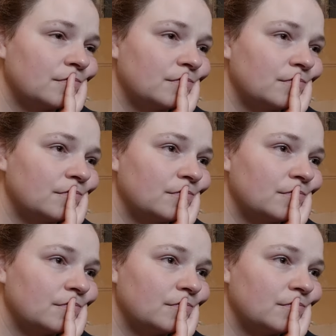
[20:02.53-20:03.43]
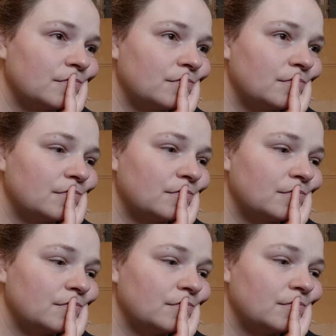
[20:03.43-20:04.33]

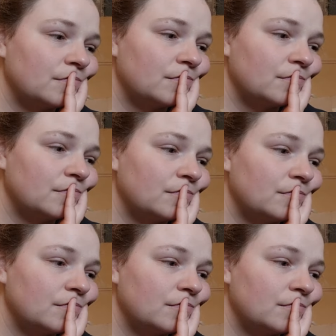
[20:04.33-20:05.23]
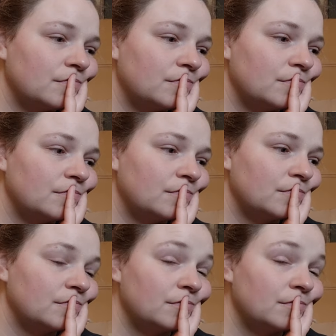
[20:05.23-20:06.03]
[no speech]